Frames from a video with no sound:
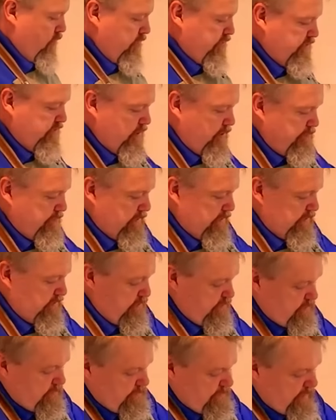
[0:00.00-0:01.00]
corn syrup
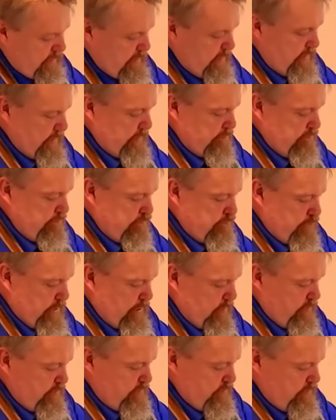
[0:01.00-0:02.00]
because you're going to be adding
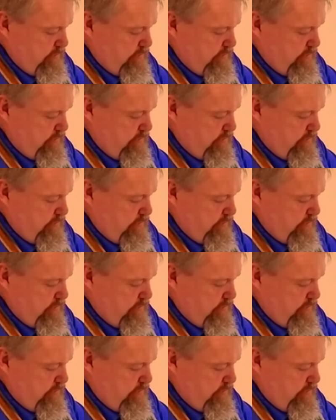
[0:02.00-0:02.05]
brown